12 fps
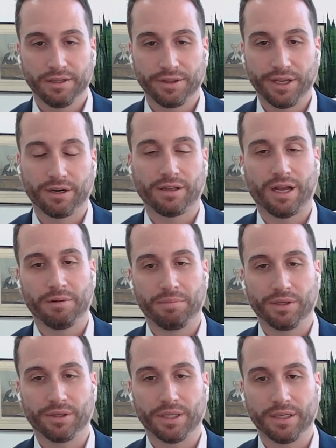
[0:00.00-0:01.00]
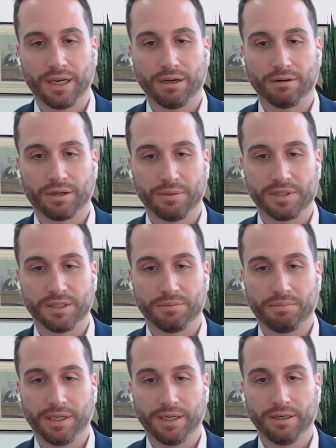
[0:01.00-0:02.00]
their liability now comes into
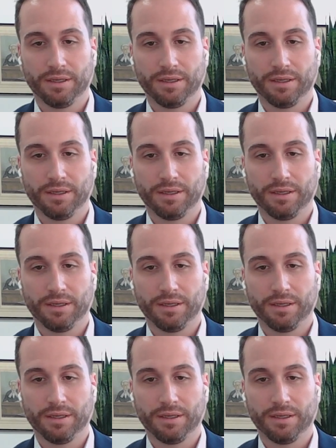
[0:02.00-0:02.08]
play.